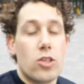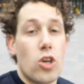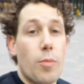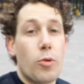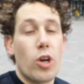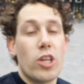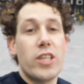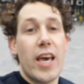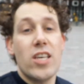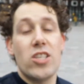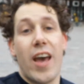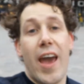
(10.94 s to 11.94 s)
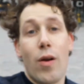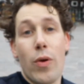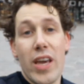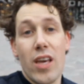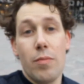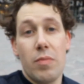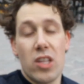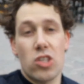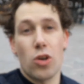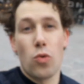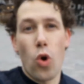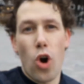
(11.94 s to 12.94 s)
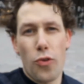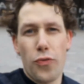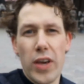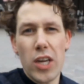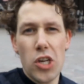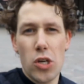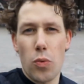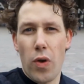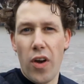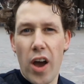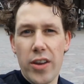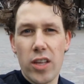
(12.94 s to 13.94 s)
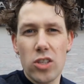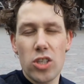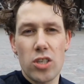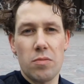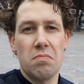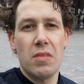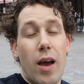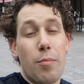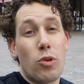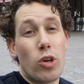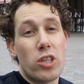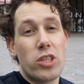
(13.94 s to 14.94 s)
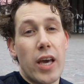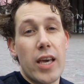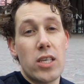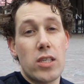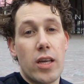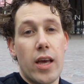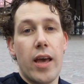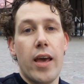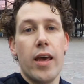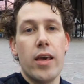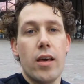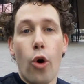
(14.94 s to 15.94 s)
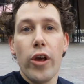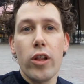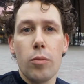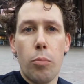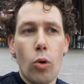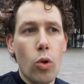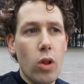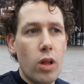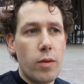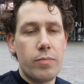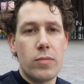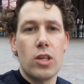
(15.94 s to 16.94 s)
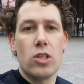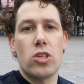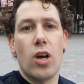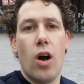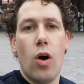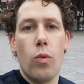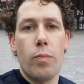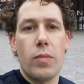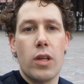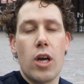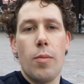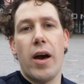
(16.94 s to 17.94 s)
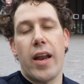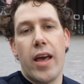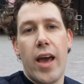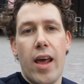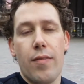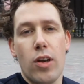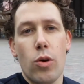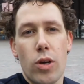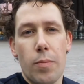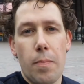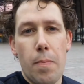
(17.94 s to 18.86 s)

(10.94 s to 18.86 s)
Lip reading: So I'm gonna taste the herring. It's a raw fish with onions. I'm gonna taste a oliebol. So come on and have a look.